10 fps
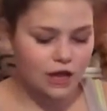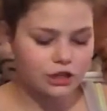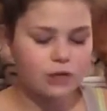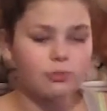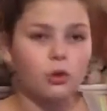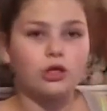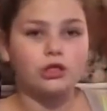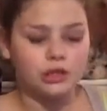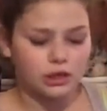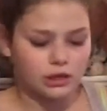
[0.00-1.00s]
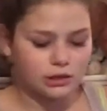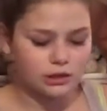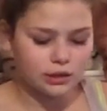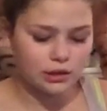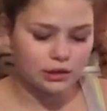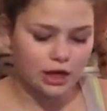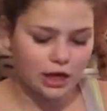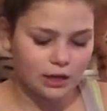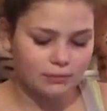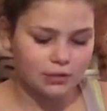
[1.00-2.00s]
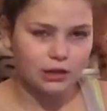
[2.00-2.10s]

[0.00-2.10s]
just keep quarters because dimes,